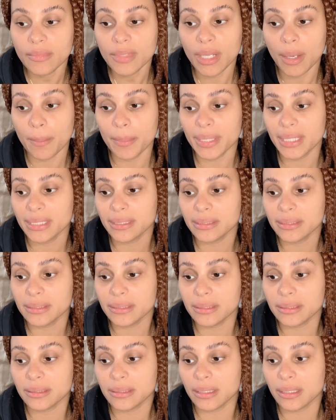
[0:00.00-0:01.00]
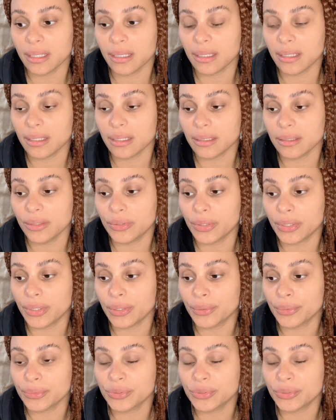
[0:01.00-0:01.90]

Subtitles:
but you know,